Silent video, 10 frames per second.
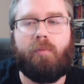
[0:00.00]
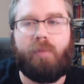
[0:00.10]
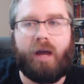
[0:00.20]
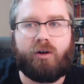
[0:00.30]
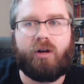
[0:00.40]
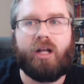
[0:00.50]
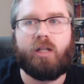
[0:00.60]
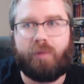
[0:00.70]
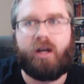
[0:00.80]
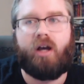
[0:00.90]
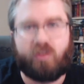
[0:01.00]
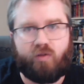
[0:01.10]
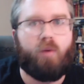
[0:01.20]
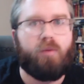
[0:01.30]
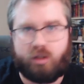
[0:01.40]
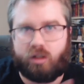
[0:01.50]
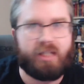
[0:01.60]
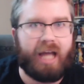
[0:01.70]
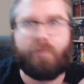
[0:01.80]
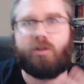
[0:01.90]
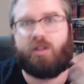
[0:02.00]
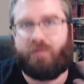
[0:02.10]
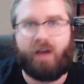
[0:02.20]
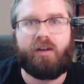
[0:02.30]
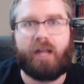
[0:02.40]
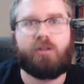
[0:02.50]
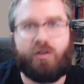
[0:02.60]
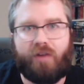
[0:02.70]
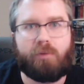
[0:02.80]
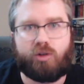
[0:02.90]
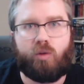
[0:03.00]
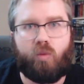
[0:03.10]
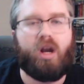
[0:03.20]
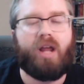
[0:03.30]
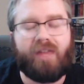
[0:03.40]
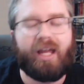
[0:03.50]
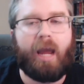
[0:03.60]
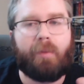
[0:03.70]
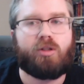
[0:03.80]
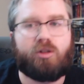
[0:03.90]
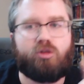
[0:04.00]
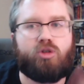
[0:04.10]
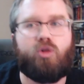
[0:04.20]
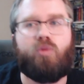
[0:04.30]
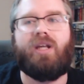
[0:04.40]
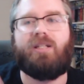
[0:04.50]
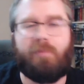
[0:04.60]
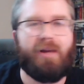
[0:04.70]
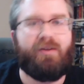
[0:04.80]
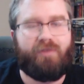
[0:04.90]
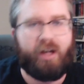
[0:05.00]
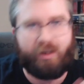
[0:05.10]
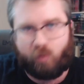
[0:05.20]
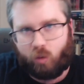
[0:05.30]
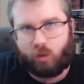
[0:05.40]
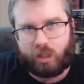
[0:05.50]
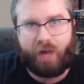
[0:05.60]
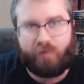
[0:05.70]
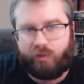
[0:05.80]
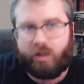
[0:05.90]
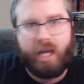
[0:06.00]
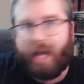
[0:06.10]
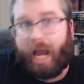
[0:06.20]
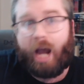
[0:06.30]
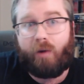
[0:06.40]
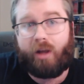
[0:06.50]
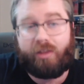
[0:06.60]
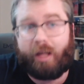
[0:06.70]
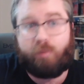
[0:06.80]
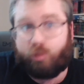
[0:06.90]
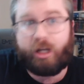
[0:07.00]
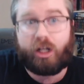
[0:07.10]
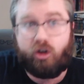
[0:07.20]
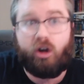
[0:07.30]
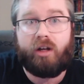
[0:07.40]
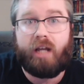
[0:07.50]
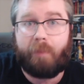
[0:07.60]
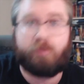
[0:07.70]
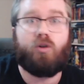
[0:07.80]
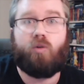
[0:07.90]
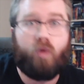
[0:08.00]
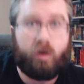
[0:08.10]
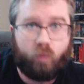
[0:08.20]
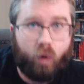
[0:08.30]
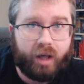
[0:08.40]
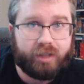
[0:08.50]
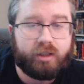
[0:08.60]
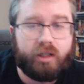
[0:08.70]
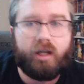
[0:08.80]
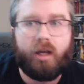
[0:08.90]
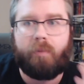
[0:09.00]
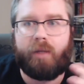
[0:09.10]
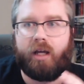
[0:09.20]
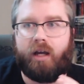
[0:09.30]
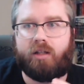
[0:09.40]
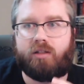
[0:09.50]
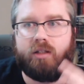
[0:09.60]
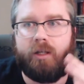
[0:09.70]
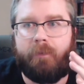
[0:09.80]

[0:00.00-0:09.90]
better is because of what was established, the foundation of episode one. I think episode two is benefiting, of course, off of how I think pretty good episode one was, because